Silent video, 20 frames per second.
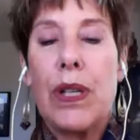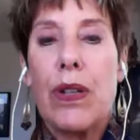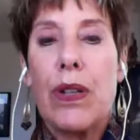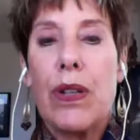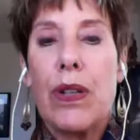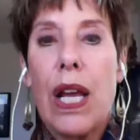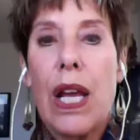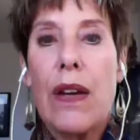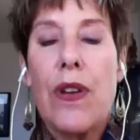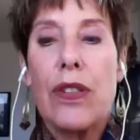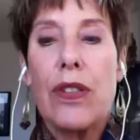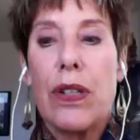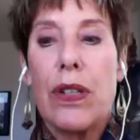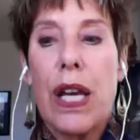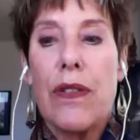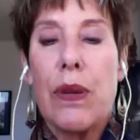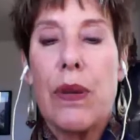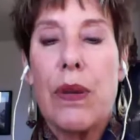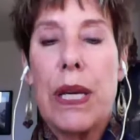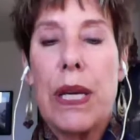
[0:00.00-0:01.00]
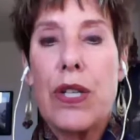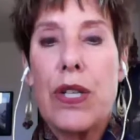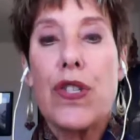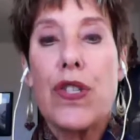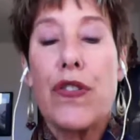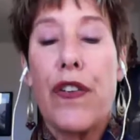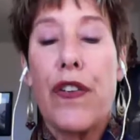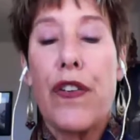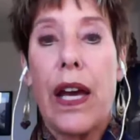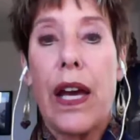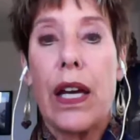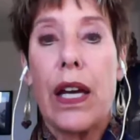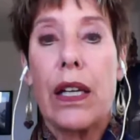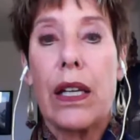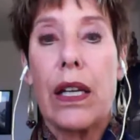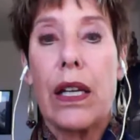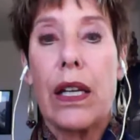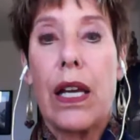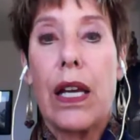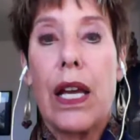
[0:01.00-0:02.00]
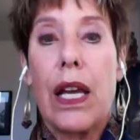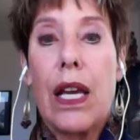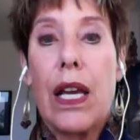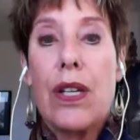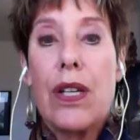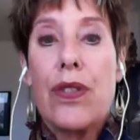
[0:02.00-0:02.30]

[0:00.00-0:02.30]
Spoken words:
don't have the patience for that. Yeah.